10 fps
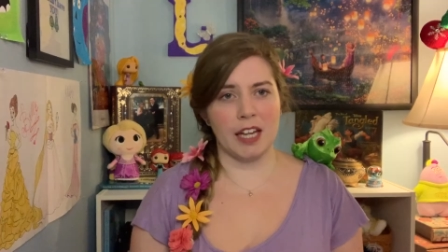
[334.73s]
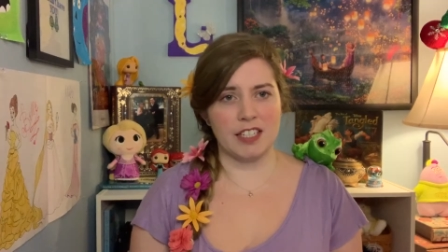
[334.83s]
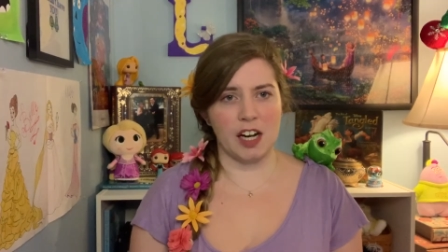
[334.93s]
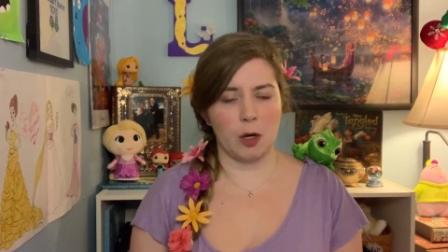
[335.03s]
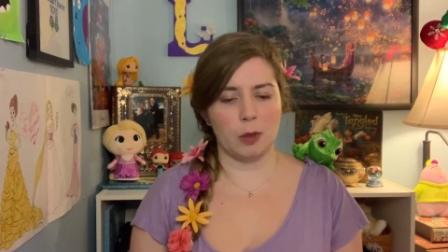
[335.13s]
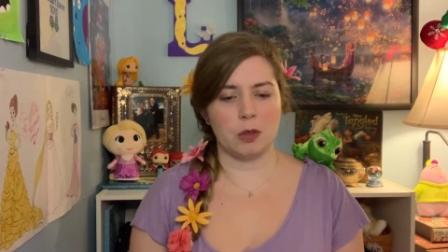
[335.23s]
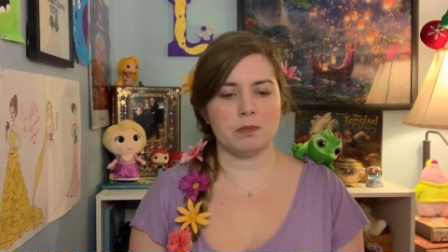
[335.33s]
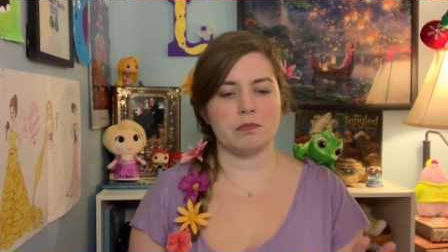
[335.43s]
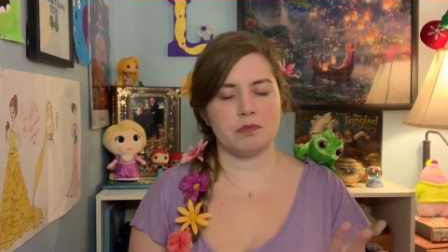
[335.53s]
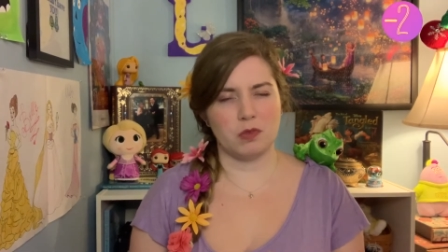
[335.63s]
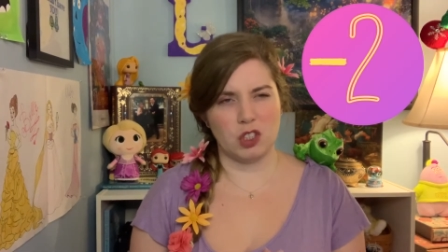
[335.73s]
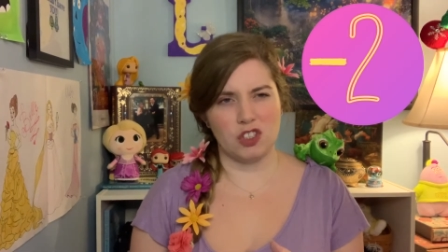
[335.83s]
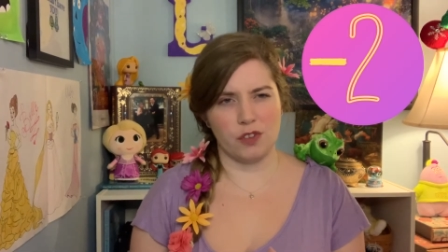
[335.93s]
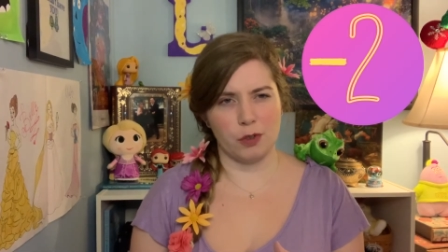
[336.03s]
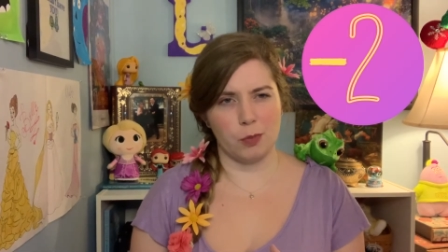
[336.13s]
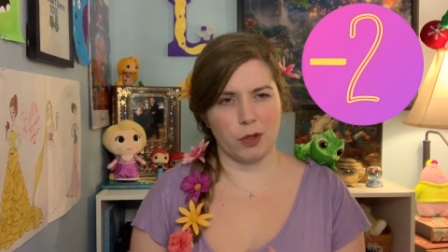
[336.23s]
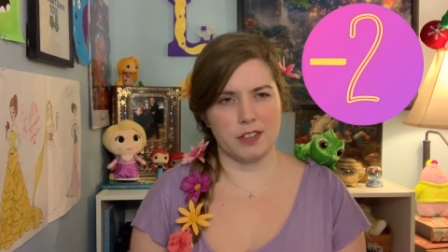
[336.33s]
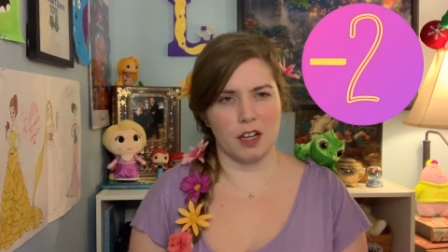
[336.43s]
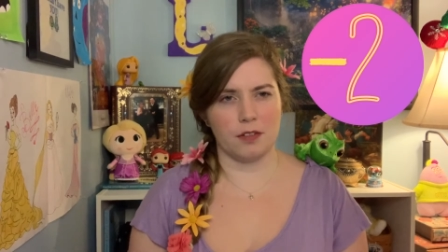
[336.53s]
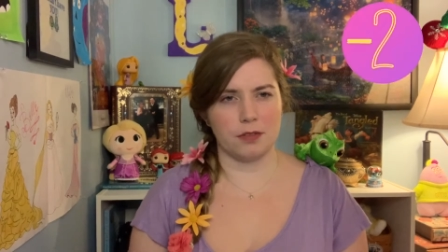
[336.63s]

not terrible, just a few points off.